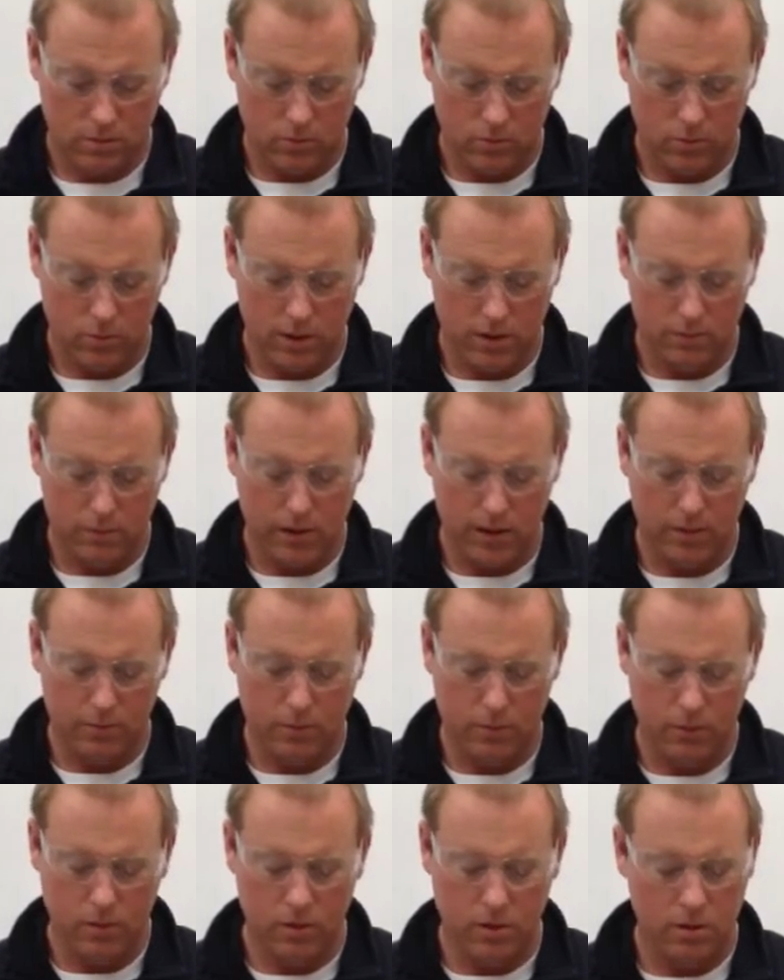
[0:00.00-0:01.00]
red
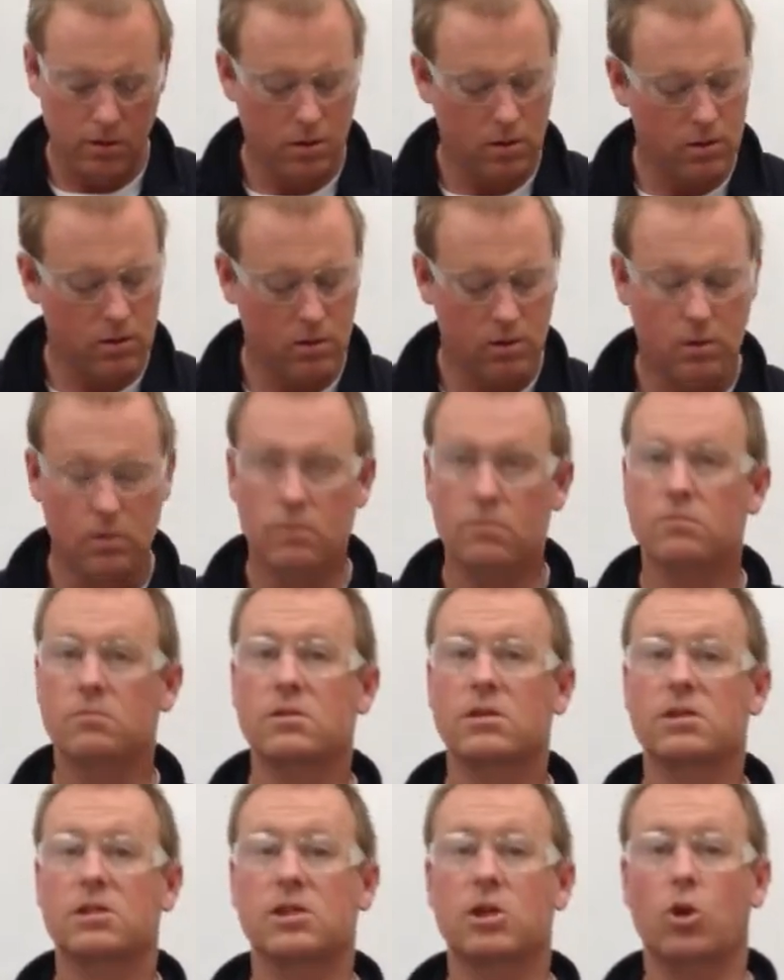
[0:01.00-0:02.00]
paper,
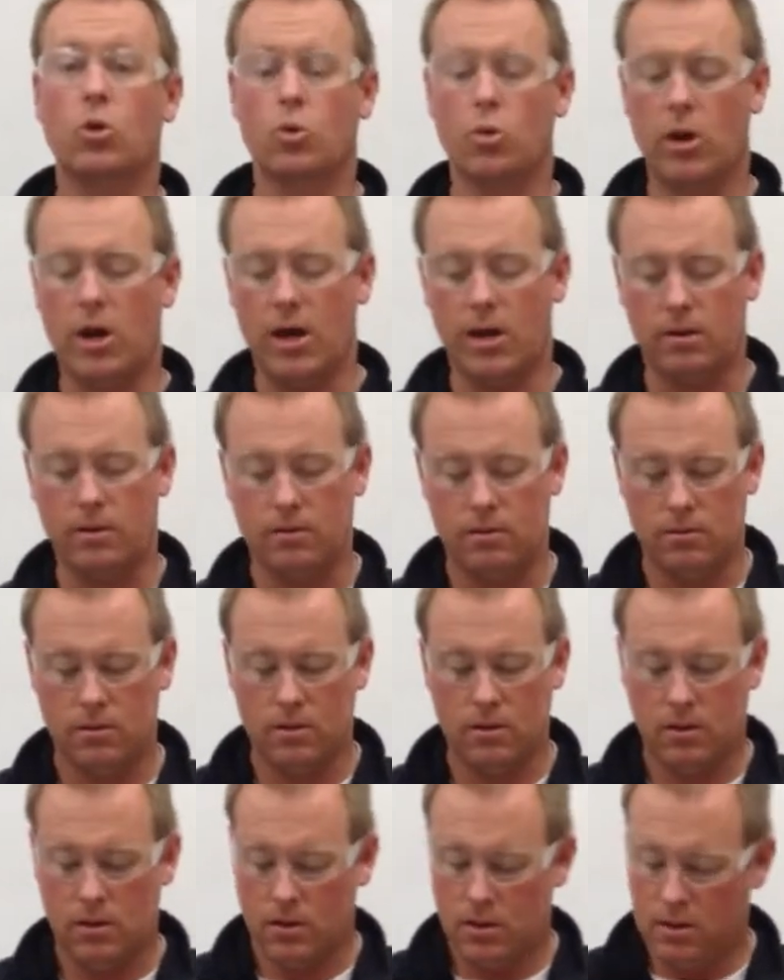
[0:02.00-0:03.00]
still red.
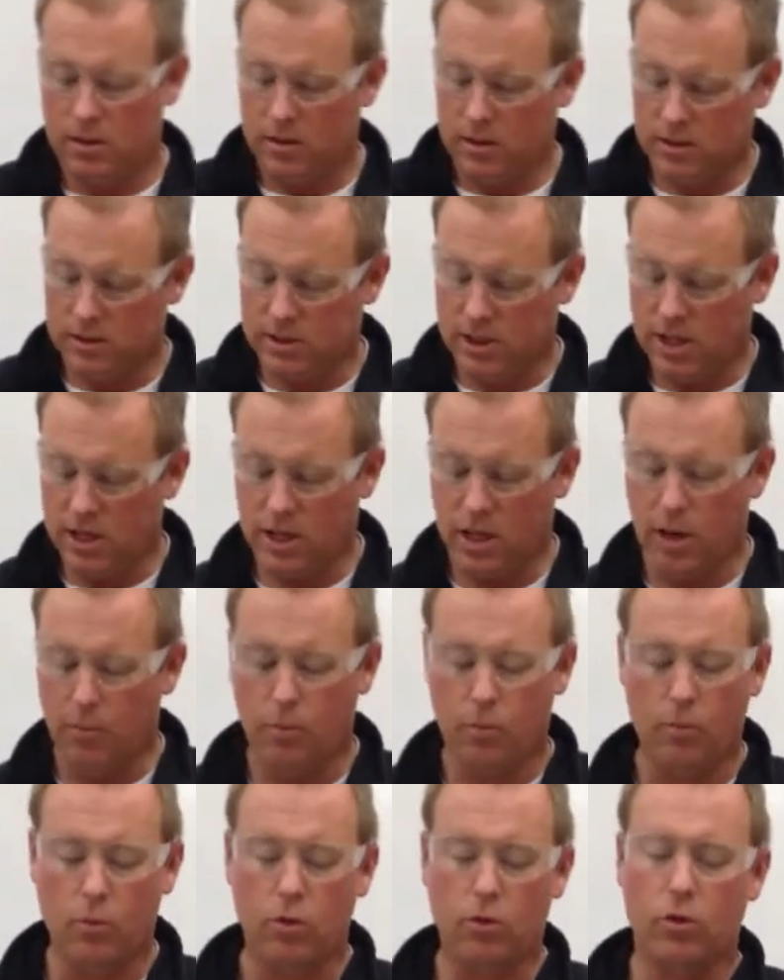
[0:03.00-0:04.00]
Let's add a
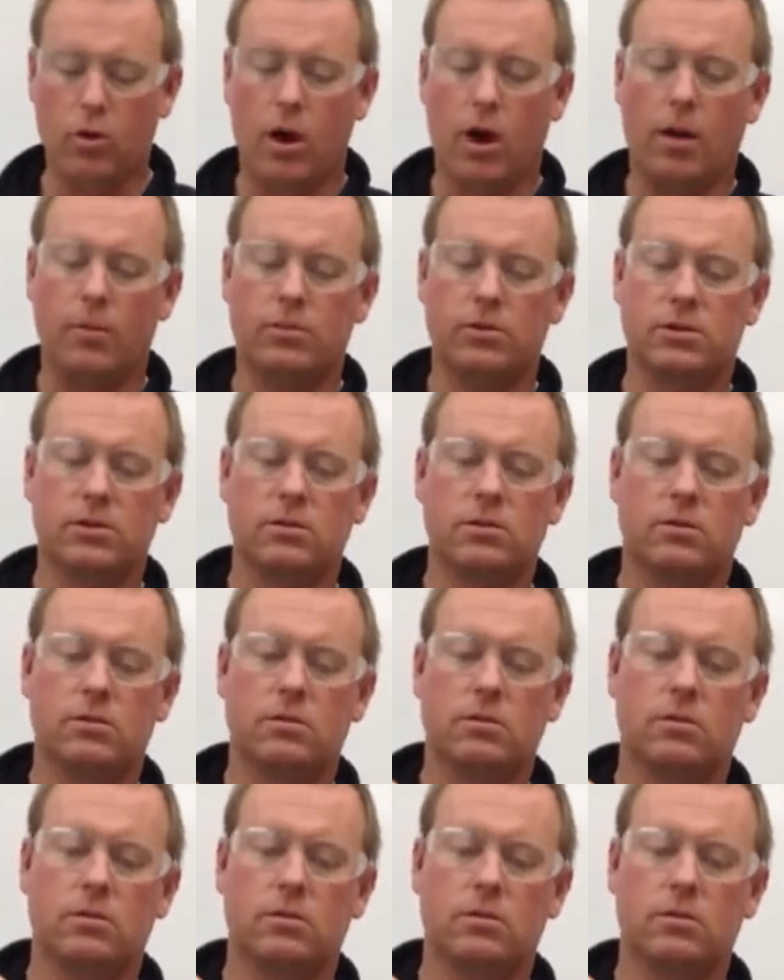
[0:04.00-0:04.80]
couple more drops.